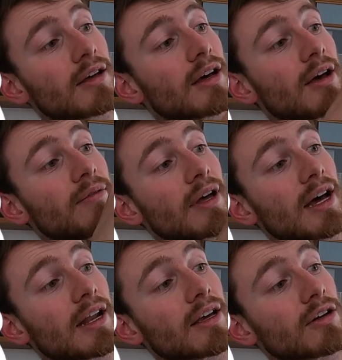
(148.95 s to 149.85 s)
Uh,
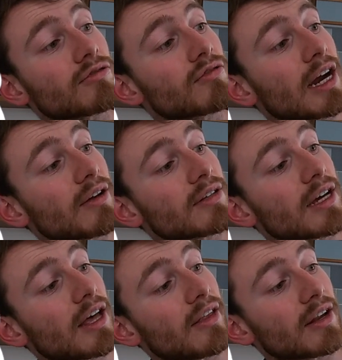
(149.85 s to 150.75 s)
and it goes round
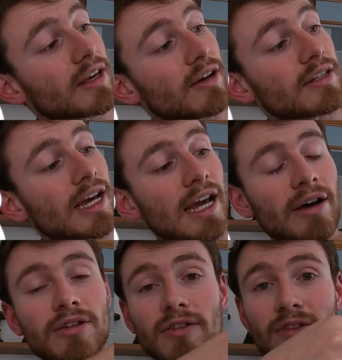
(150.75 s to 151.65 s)
and then it goes
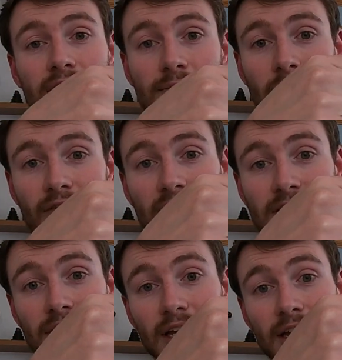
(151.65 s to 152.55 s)
out of this blood
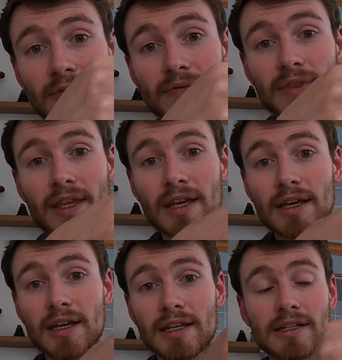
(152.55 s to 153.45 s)
vessel here.
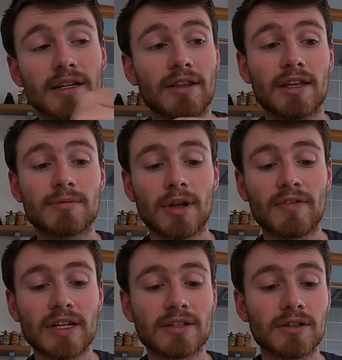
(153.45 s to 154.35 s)
And so this
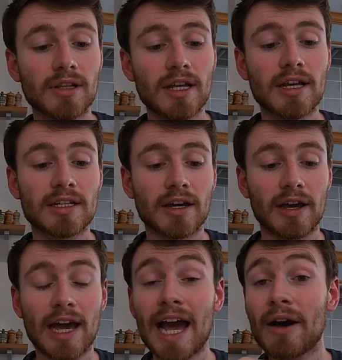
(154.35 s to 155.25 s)
blood vessel is
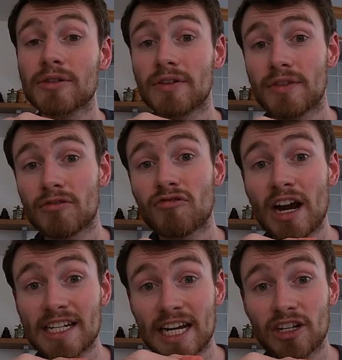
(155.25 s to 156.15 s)
going out of the
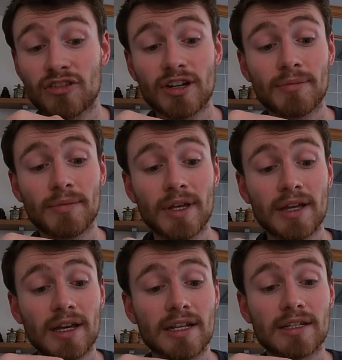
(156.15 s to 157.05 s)
right atrium
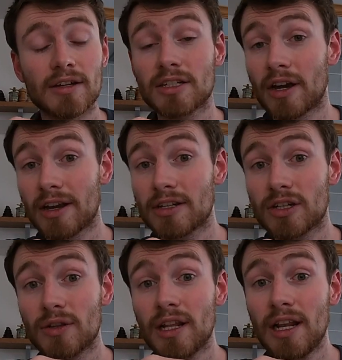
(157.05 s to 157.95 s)
and so it's going
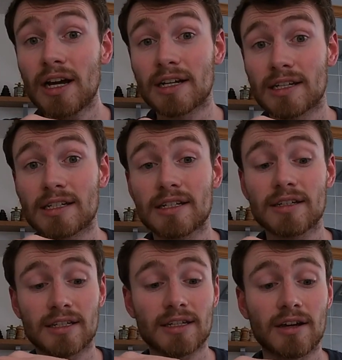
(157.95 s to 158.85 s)
to the lungs.
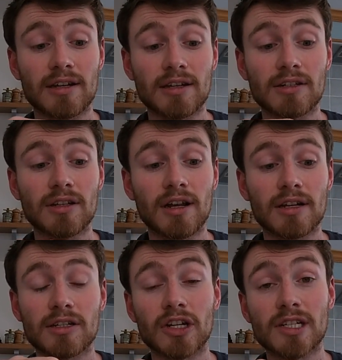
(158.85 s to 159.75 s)
It's going to the
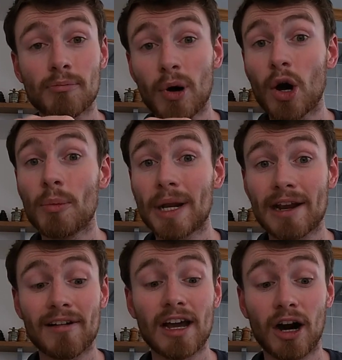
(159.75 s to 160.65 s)
lungs, so it's a
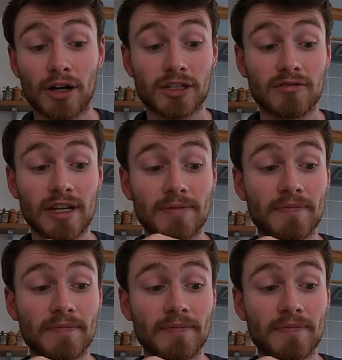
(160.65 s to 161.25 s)
pulmonary artery.